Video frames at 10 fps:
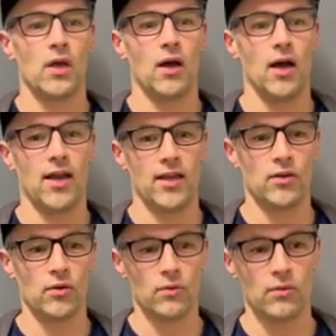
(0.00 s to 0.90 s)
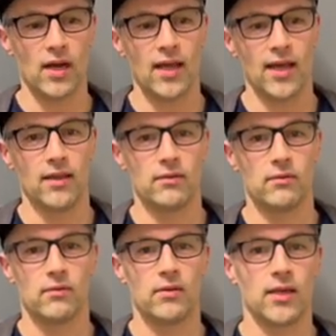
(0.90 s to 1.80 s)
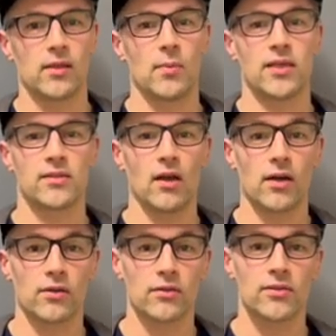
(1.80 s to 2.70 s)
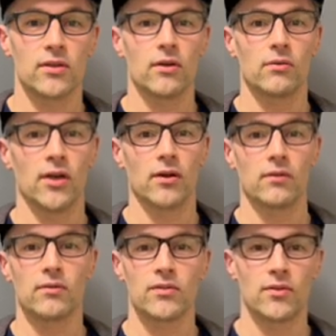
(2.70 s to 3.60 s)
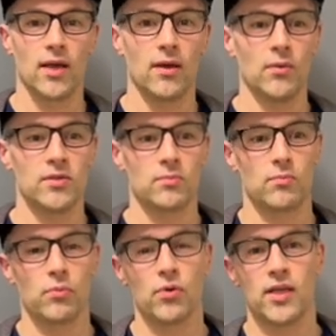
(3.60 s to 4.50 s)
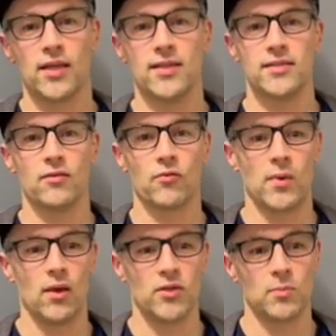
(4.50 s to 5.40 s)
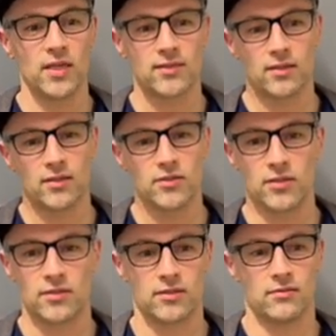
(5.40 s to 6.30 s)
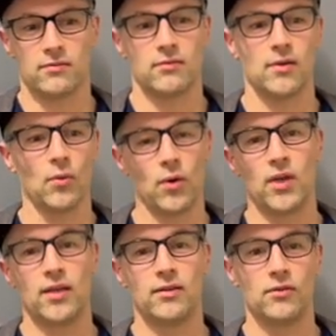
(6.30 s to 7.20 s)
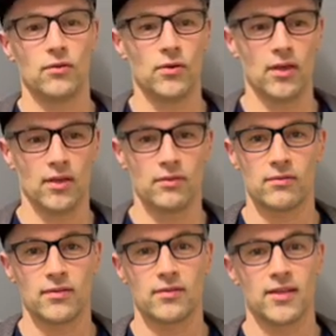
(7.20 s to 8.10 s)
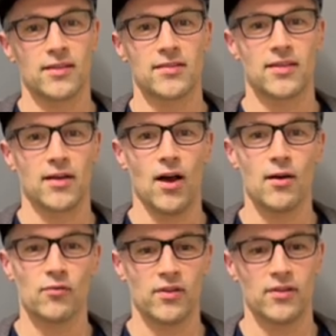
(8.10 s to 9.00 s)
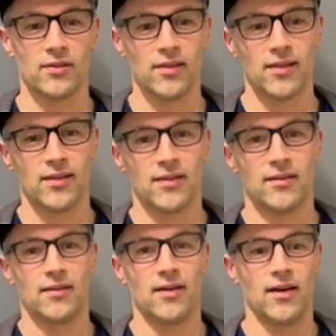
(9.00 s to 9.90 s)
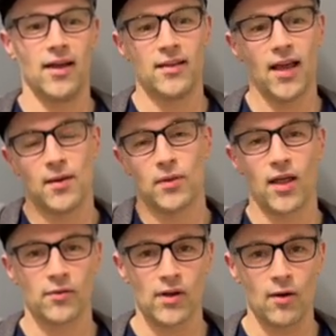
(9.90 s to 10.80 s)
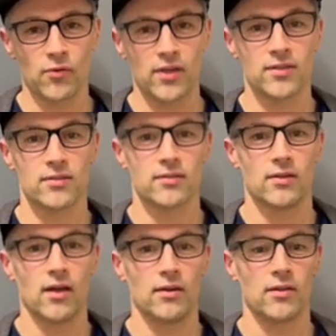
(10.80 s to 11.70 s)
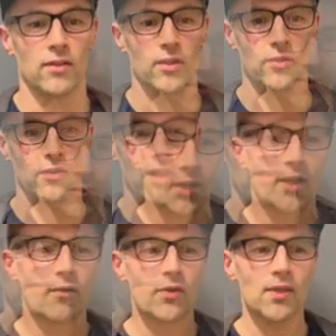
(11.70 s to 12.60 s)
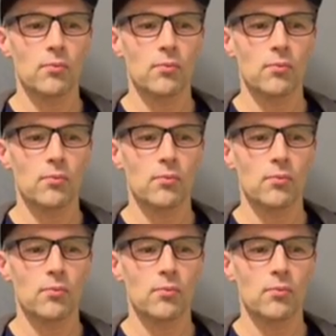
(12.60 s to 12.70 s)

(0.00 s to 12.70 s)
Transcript: and I knew I had like the best doctors. So that it was pretty easy for me. It was basically just, what do we need to do to kick this thing off? And I have a lot of confidence in that. The recovery in the